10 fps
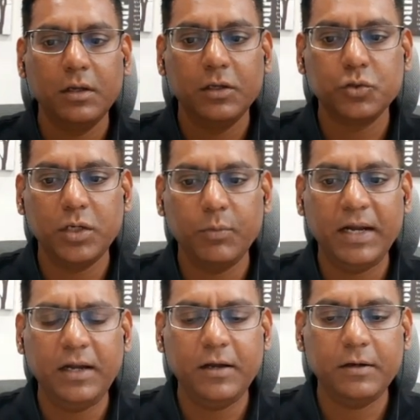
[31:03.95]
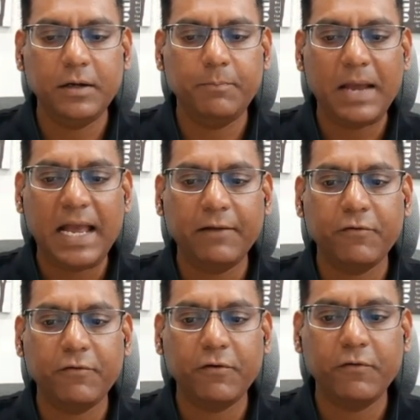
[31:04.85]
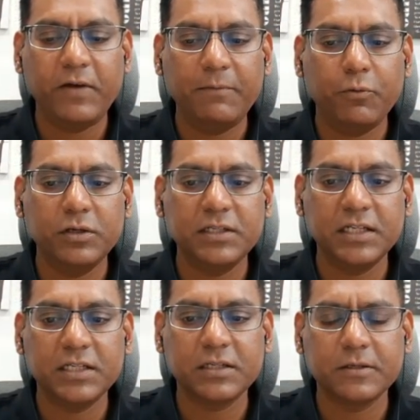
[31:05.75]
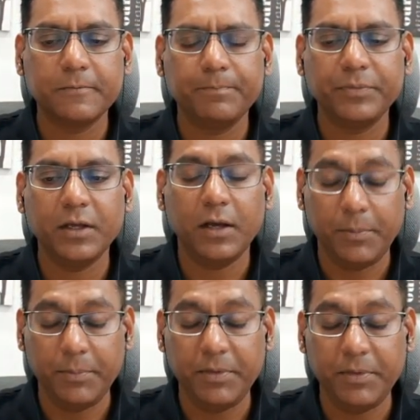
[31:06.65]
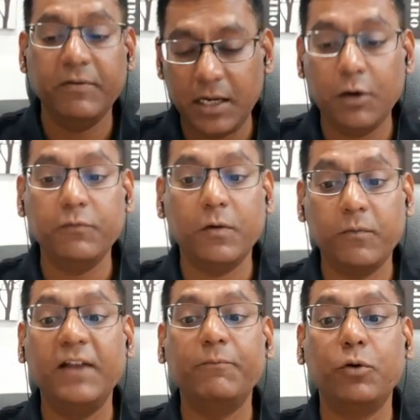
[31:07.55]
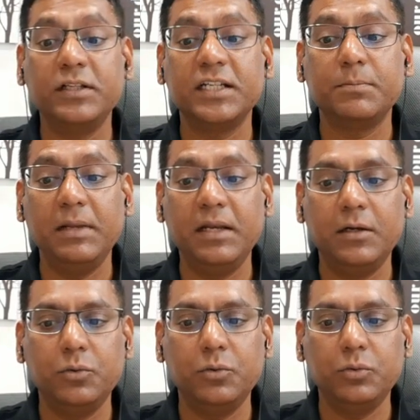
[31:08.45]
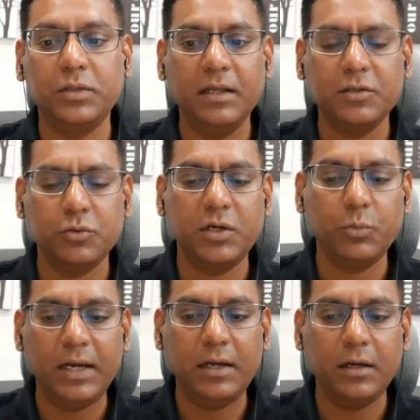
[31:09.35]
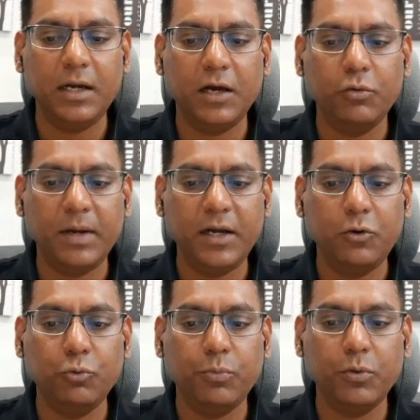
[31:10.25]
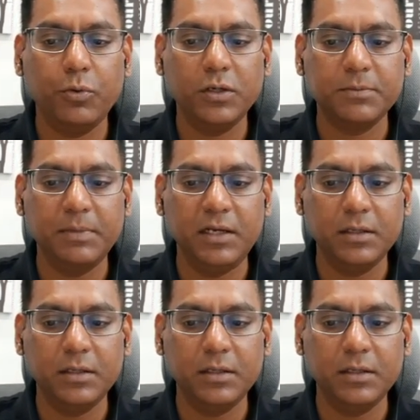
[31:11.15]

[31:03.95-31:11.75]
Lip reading: So it went back from 5.6, went down from 5.6 million to 3 million. So it went down by 2.6 million.